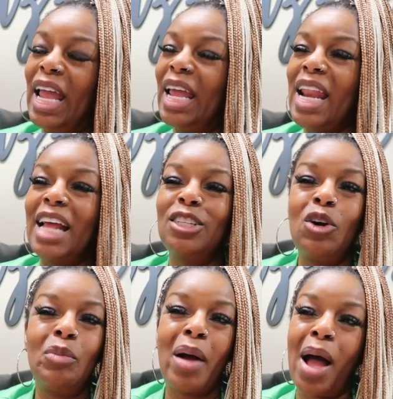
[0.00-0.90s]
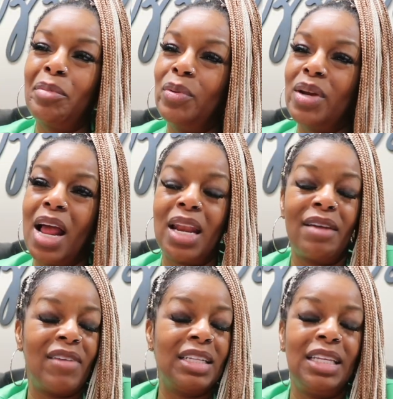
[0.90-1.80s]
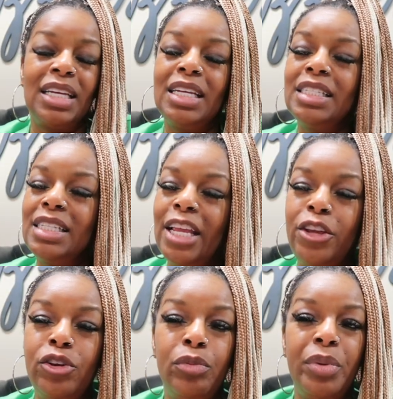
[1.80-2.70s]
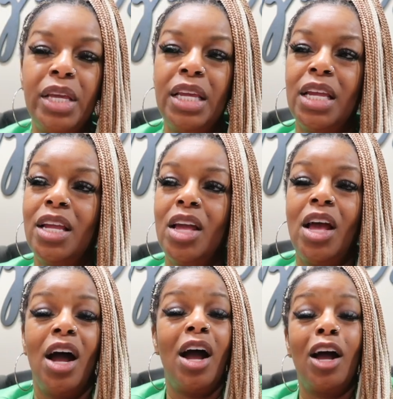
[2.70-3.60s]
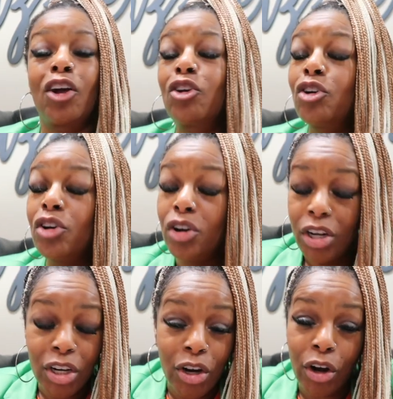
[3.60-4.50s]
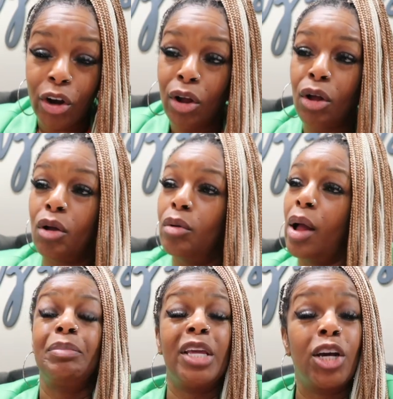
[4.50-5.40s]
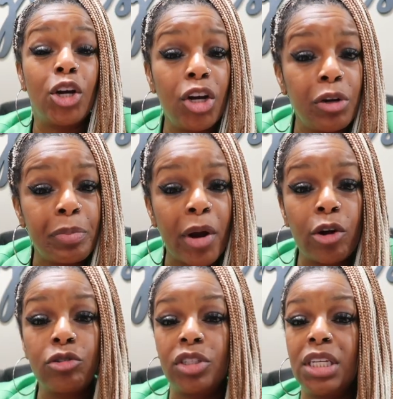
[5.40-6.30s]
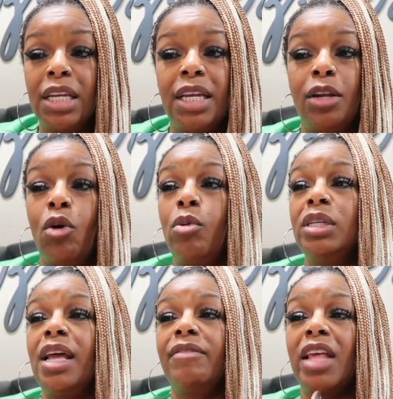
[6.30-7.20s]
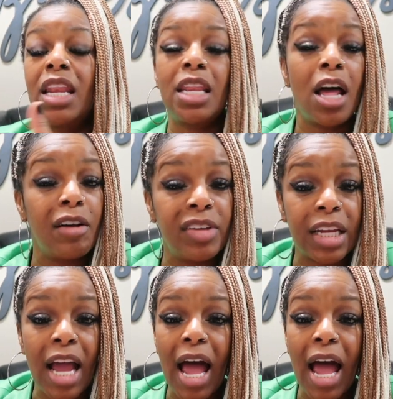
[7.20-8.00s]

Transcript: And I told Bobbi when I left, I said, continue to be a good girl, be a good person, always have that love and